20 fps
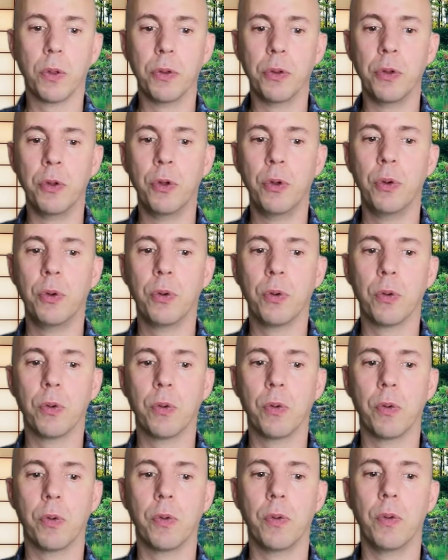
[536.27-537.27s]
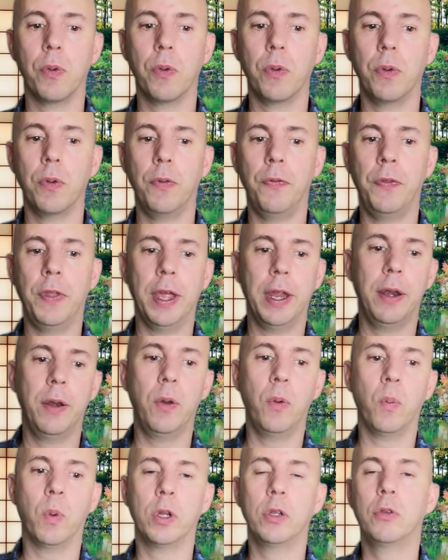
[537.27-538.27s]
you then
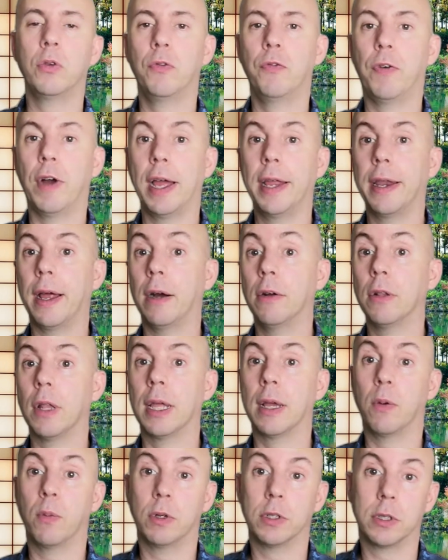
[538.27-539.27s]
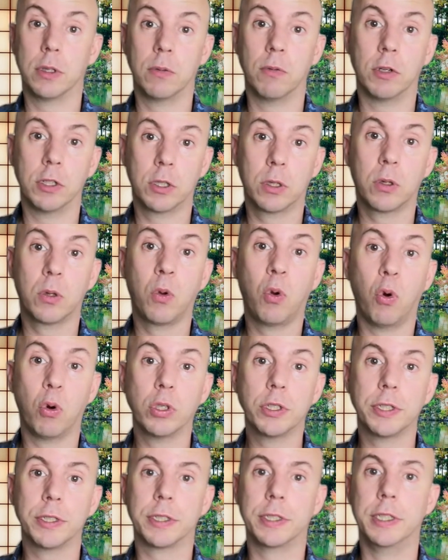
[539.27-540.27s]
want to find out like what
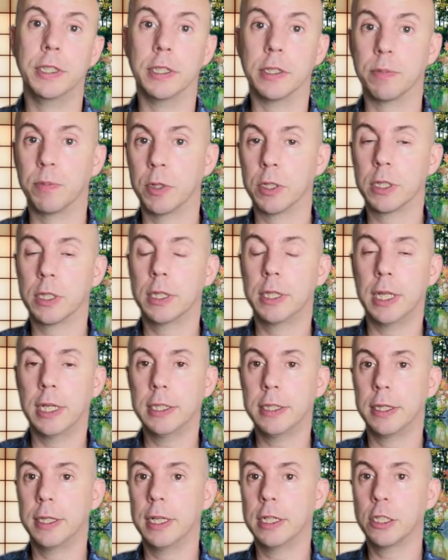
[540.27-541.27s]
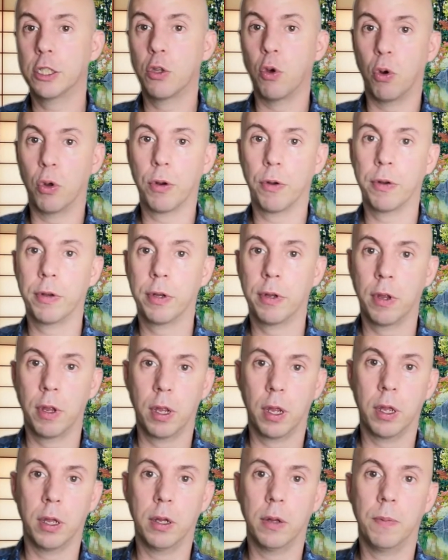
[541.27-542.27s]
causes this, but that's the other
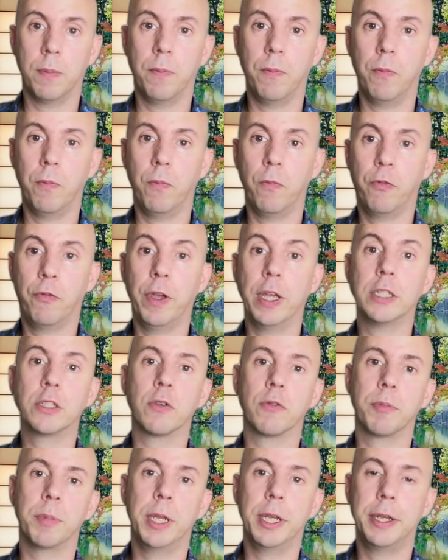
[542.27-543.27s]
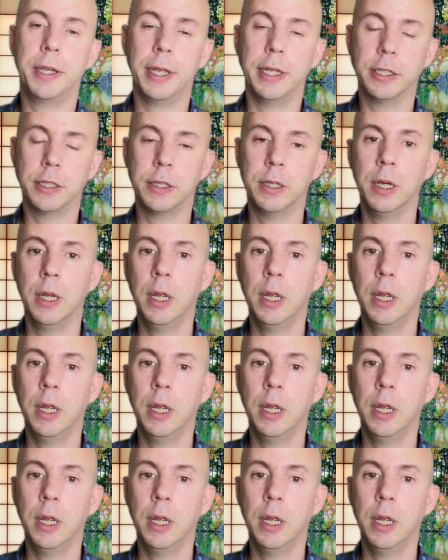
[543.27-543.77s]
phase of meditation.